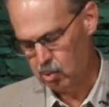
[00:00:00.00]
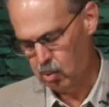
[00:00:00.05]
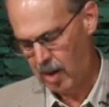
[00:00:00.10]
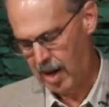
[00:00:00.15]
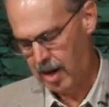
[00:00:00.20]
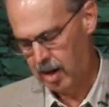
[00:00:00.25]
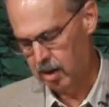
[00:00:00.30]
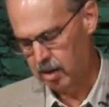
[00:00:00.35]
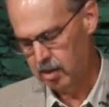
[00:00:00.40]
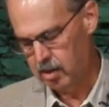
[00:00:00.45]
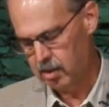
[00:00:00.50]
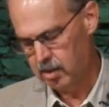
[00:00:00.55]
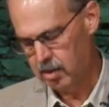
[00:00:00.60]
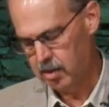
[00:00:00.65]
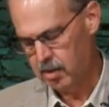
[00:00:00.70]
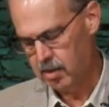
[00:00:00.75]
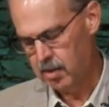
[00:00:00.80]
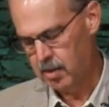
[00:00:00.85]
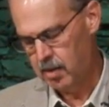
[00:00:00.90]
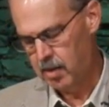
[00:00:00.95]
as well,
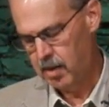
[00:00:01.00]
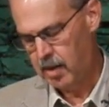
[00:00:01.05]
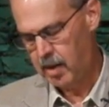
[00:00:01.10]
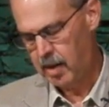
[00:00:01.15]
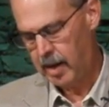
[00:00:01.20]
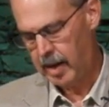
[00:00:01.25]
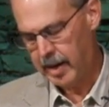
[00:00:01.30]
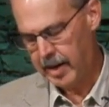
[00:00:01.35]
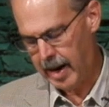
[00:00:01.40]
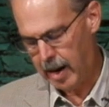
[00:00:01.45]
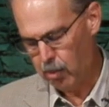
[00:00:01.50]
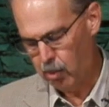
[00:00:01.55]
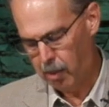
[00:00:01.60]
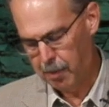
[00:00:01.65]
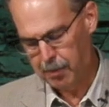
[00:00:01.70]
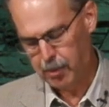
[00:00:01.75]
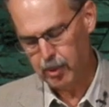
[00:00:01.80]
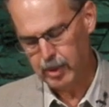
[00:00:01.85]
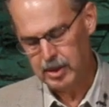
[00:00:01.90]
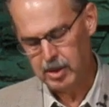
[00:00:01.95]
and I
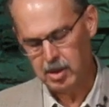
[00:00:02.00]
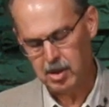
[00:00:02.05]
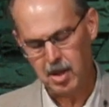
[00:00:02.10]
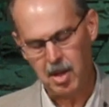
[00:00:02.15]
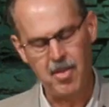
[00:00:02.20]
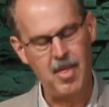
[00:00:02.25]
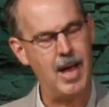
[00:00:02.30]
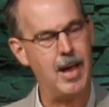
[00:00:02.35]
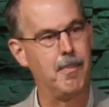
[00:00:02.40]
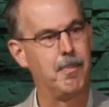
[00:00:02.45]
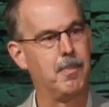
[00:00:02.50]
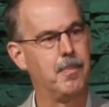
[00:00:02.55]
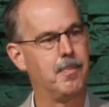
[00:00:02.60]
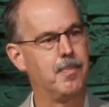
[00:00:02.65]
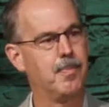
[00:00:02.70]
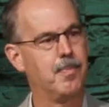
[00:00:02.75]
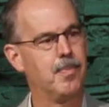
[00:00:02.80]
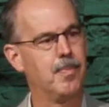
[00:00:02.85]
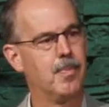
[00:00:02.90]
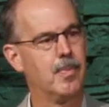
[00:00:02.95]
will preach to them.
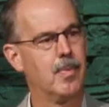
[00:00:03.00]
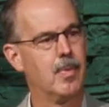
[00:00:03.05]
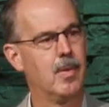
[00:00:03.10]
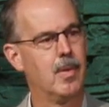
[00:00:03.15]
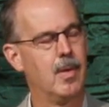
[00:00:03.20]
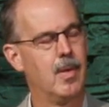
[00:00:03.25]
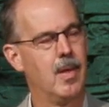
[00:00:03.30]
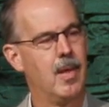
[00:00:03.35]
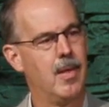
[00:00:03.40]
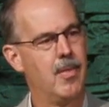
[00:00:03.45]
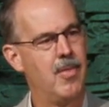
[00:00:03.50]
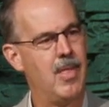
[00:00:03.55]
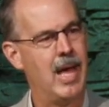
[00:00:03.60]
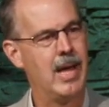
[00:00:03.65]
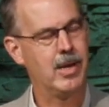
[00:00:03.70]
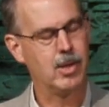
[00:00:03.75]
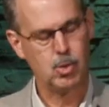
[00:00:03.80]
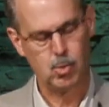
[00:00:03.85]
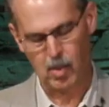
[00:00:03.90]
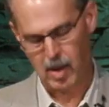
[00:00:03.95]

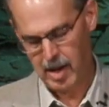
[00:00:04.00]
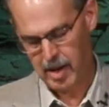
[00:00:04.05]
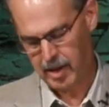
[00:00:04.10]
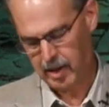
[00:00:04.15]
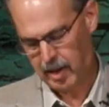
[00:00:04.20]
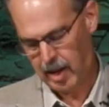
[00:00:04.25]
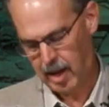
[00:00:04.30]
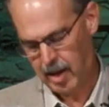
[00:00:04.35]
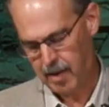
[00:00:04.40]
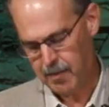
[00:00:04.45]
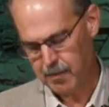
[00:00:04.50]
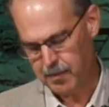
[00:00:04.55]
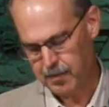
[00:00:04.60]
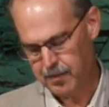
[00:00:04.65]
That is why I came.